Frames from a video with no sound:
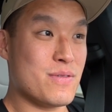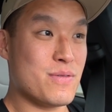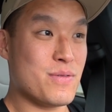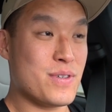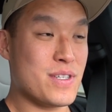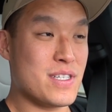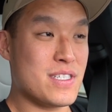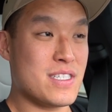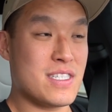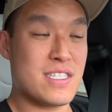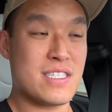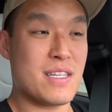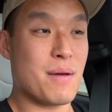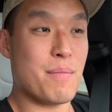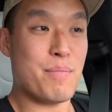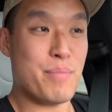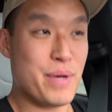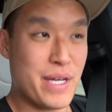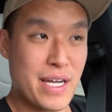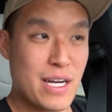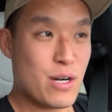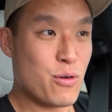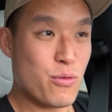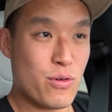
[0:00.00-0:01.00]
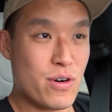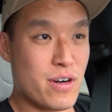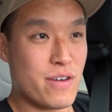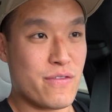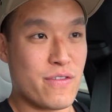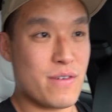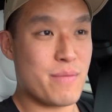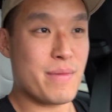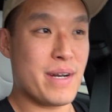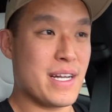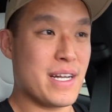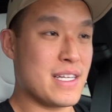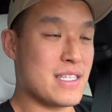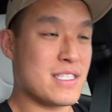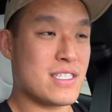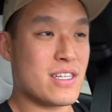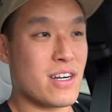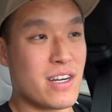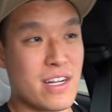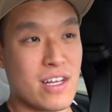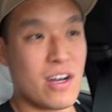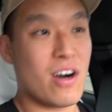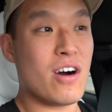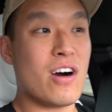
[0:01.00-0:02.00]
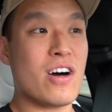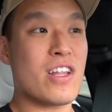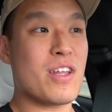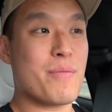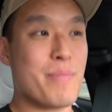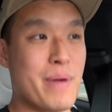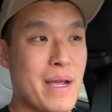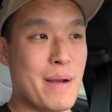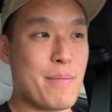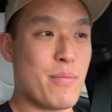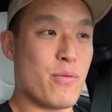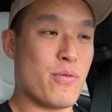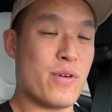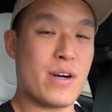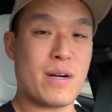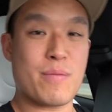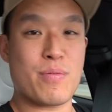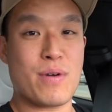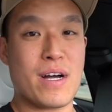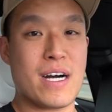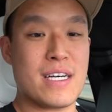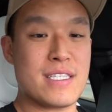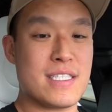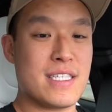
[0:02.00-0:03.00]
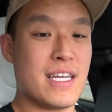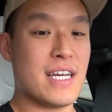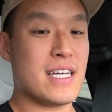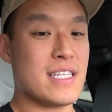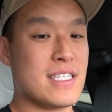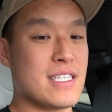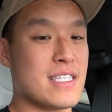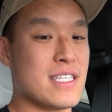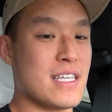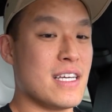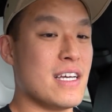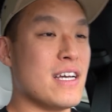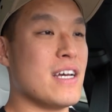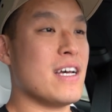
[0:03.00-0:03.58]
which is just a big word for meaning starting all the paperwork process